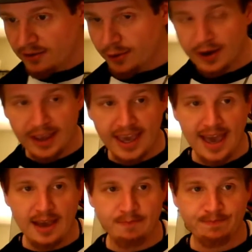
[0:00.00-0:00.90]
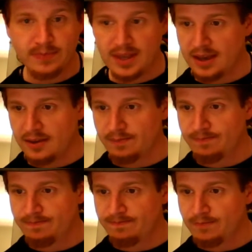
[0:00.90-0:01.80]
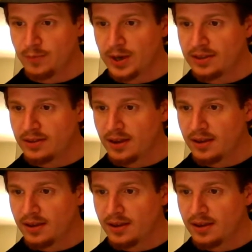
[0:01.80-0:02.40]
for a game um, with